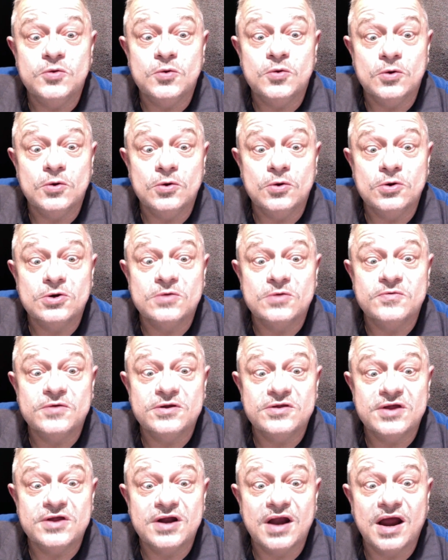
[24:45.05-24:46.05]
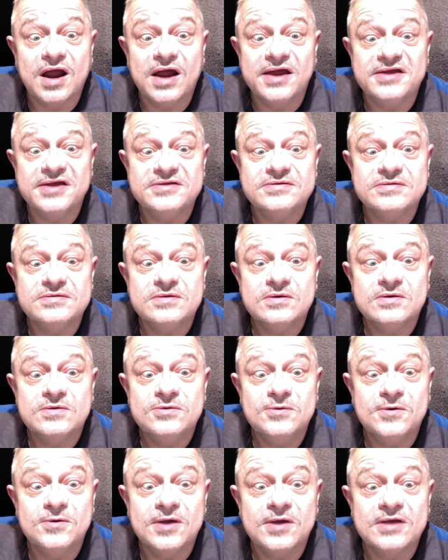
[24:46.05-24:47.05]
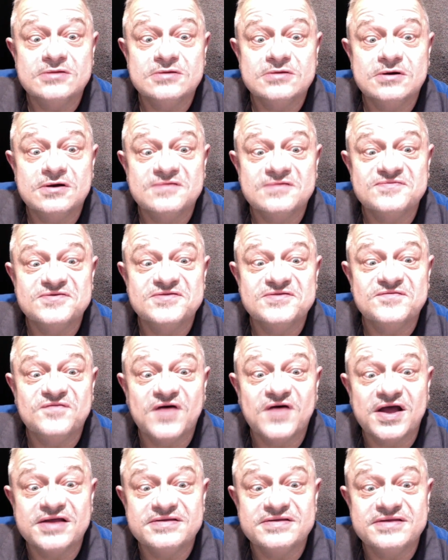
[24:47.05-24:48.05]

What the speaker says: If you look for the light, for